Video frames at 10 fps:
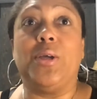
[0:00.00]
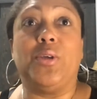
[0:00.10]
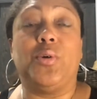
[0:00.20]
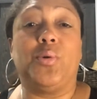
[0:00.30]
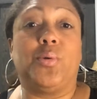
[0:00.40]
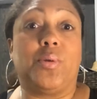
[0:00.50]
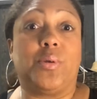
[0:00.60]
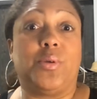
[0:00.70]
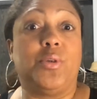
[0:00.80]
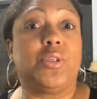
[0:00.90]

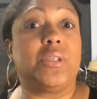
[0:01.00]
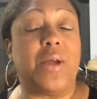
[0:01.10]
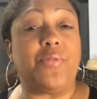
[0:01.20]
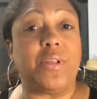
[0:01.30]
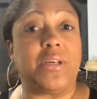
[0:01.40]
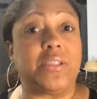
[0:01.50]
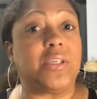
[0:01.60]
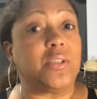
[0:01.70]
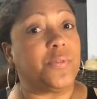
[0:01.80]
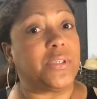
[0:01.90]
you should definitely
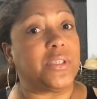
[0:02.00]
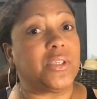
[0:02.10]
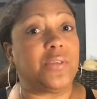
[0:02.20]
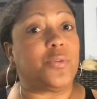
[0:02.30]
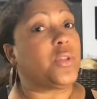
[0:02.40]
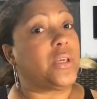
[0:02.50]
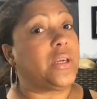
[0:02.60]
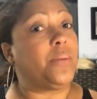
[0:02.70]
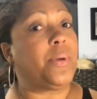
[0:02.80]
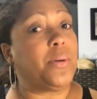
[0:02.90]
consult a physician if you're
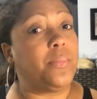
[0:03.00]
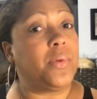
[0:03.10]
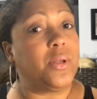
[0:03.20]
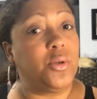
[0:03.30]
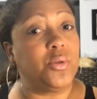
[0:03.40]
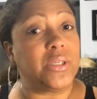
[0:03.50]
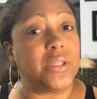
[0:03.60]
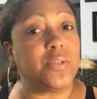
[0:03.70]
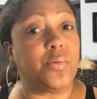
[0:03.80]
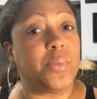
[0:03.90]
thinking about using
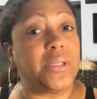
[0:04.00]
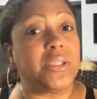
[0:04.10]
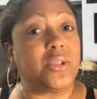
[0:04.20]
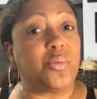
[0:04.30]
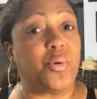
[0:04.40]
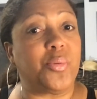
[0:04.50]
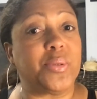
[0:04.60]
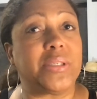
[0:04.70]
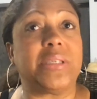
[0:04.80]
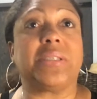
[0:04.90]
this for medicinal
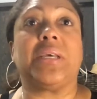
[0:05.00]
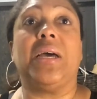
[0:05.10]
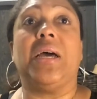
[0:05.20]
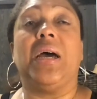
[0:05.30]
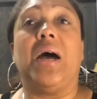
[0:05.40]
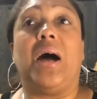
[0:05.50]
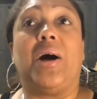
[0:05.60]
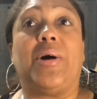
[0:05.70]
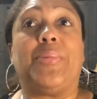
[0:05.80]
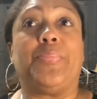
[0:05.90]
purposes.
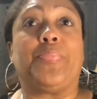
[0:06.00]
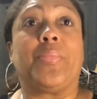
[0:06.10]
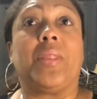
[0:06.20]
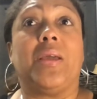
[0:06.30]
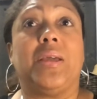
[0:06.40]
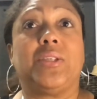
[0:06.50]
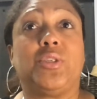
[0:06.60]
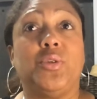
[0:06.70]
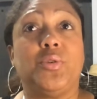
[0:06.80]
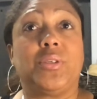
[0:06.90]
Um,
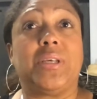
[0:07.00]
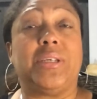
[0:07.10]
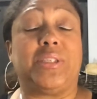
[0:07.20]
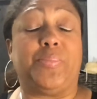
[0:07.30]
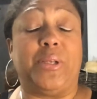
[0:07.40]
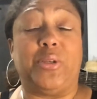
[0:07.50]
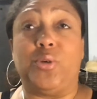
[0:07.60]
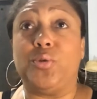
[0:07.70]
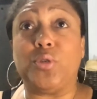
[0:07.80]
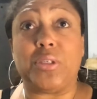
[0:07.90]
it's been
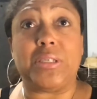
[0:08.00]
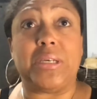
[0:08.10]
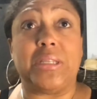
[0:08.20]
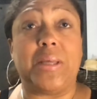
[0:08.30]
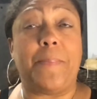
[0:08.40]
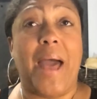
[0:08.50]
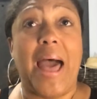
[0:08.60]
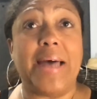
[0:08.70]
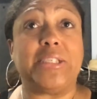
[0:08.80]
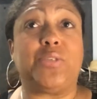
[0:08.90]
used in the
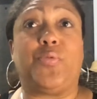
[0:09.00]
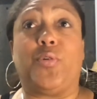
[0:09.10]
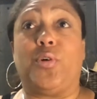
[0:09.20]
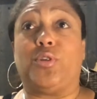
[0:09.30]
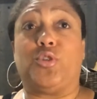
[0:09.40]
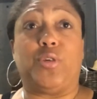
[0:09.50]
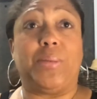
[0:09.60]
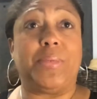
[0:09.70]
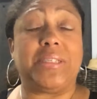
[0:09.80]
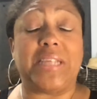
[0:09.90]
past for
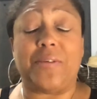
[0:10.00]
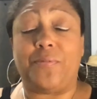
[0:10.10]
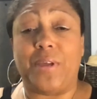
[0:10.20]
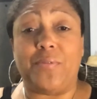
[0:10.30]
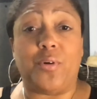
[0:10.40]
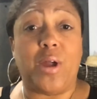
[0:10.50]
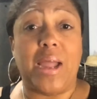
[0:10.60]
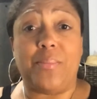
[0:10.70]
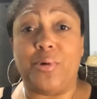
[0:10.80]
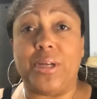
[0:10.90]
treatments like fever,
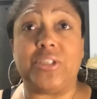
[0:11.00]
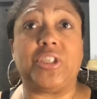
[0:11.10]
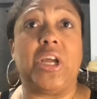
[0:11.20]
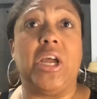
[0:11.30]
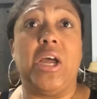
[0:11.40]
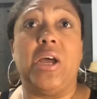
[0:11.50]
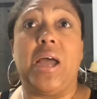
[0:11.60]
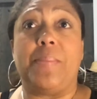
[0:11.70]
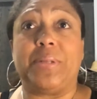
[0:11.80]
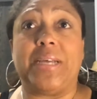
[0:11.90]
hemorrhage,
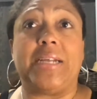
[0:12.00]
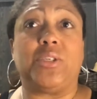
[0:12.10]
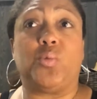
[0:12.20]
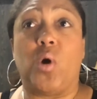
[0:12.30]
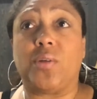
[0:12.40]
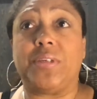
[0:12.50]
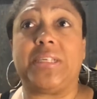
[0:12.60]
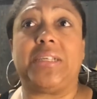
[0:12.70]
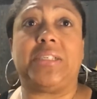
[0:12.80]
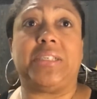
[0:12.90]
hepatitis, water
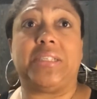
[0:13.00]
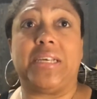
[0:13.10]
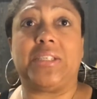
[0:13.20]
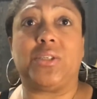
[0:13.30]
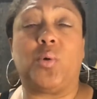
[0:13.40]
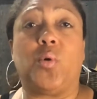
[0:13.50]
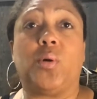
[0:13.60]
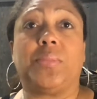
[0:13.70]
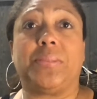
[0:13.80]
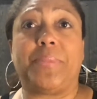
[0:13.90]
retention, intestinal
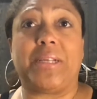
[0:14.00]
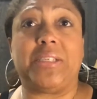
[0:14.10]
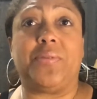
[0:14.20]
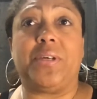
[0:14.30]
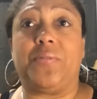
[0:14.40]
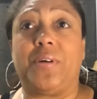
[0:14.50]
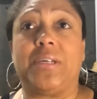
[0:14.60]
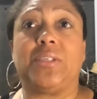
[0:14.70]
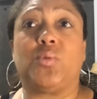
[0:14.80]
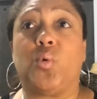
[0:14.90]
worms, bacteria,
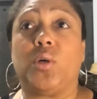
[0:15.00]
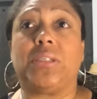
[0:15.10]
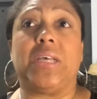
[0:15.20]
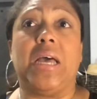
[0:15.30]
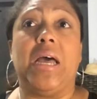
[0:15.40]
fungus, warts,